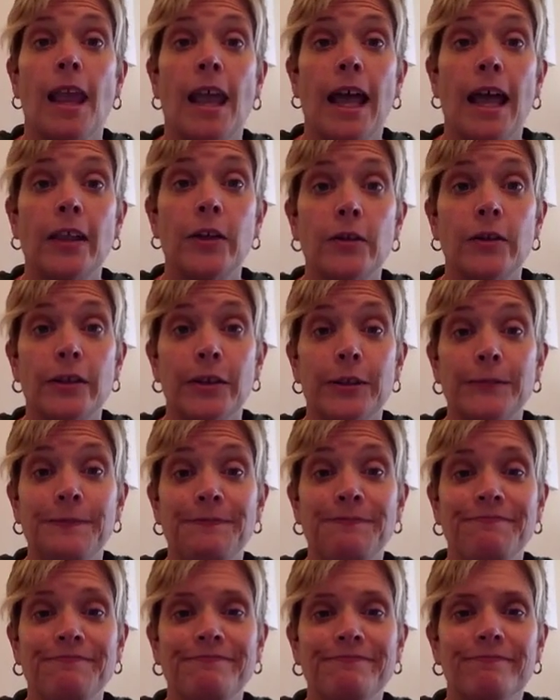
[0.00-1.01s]
Hello there.
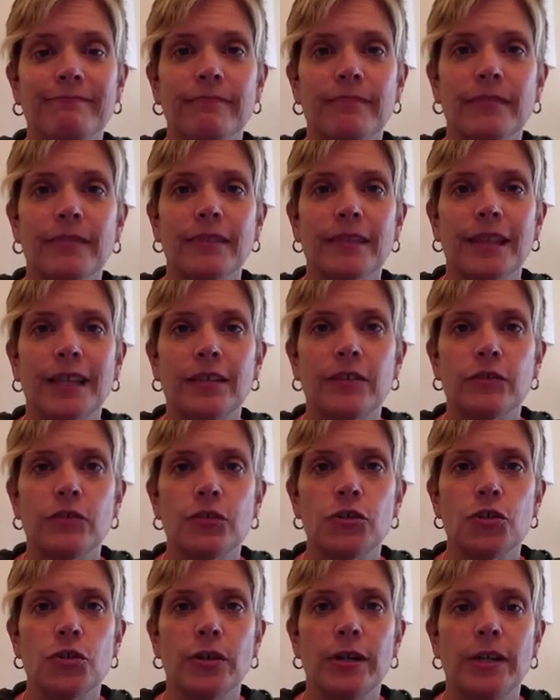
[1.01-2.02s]
Thanks
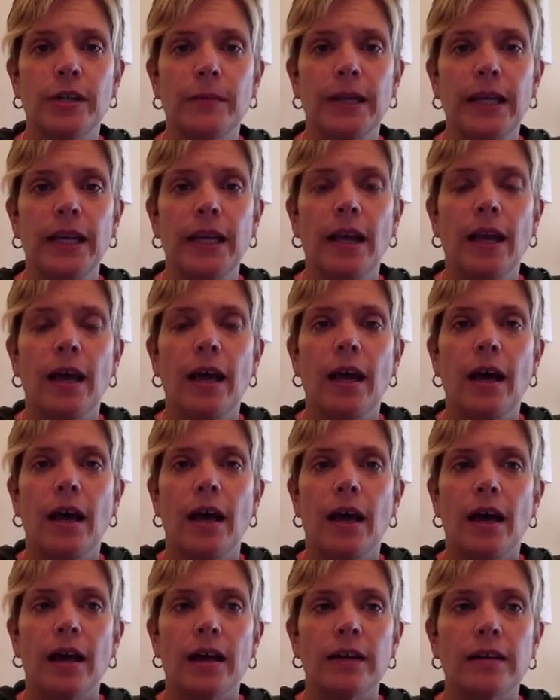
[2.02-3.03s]
for joining me.
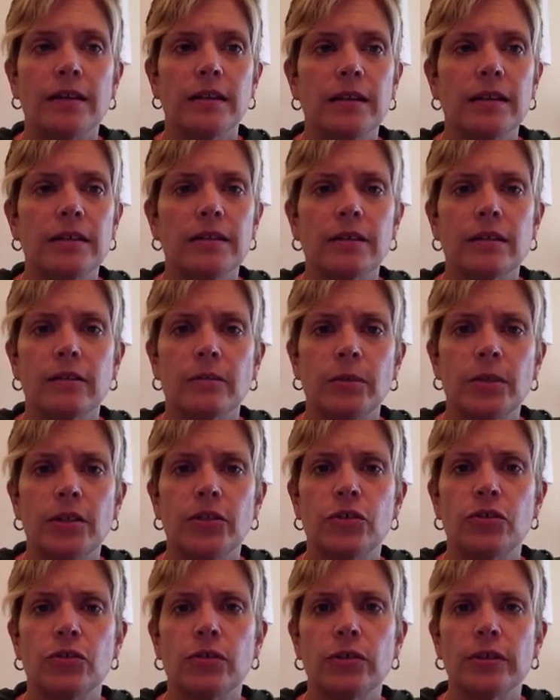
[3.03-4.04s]
Today's going to be
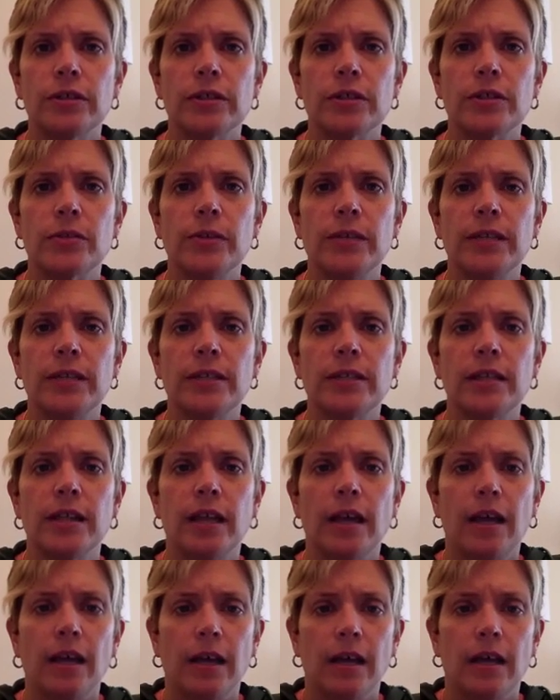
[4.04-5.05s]
short and sweet
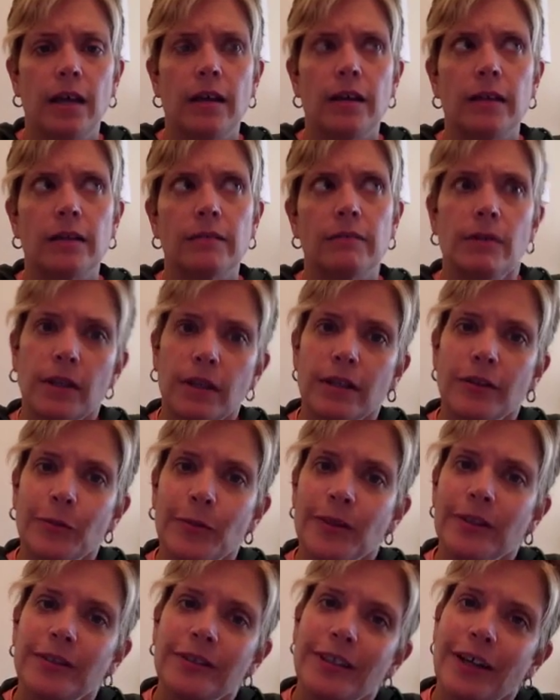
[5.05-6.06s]
with a little
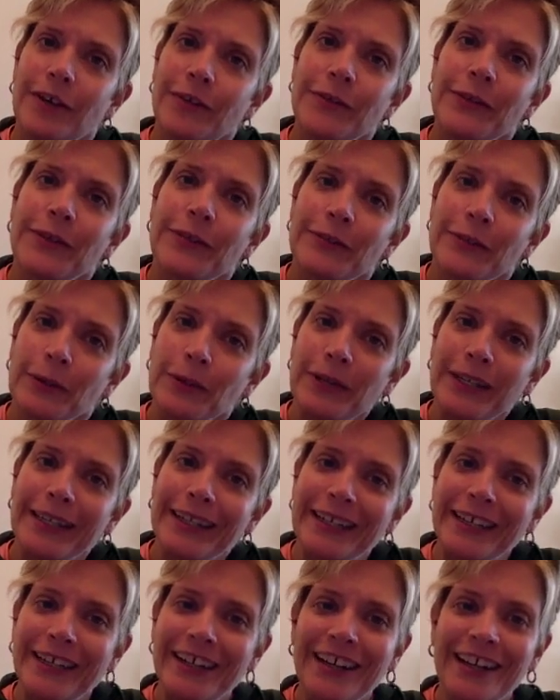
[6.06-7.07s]
bit of love thrown in
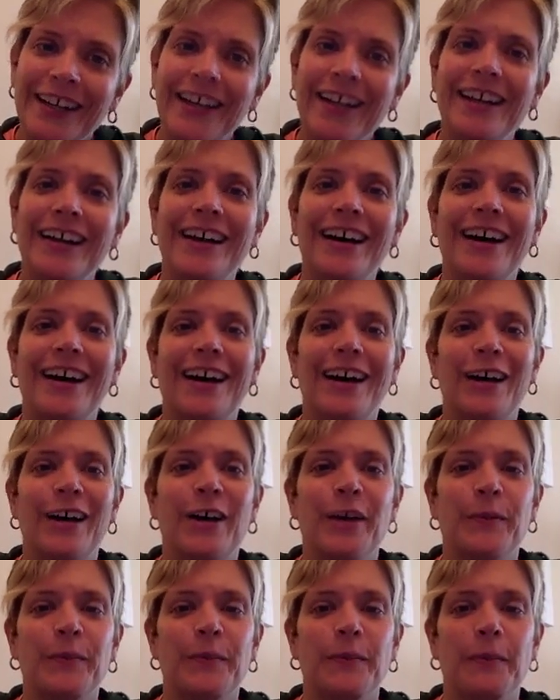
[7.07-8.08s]
there.
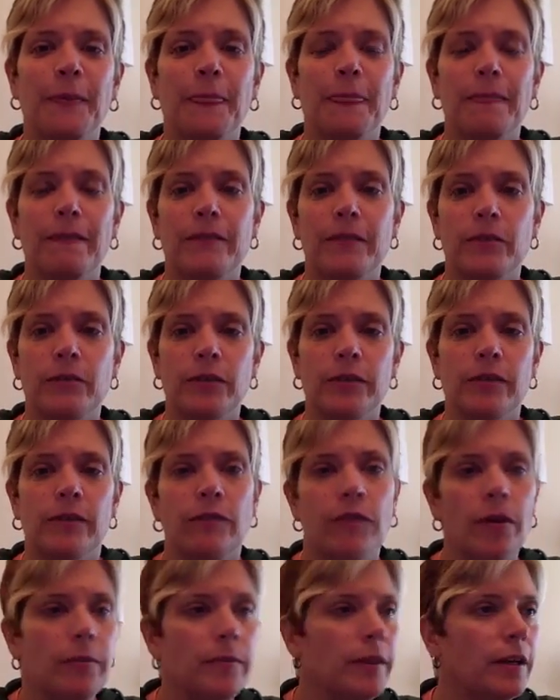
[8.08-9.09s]
Doing it
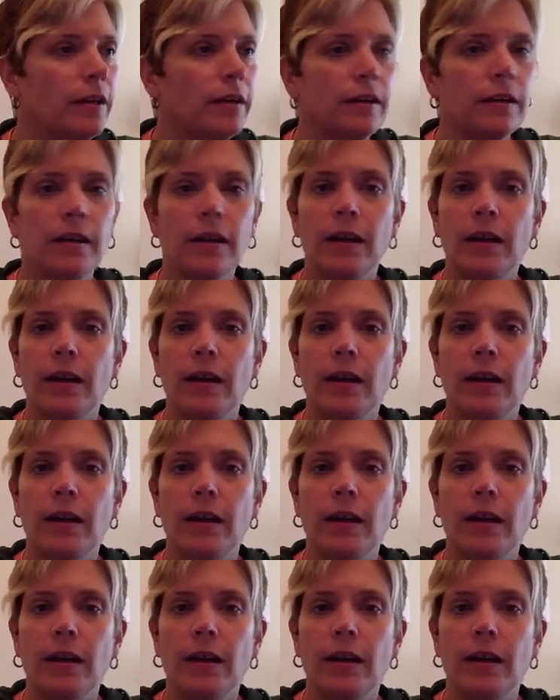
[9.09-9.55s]
from the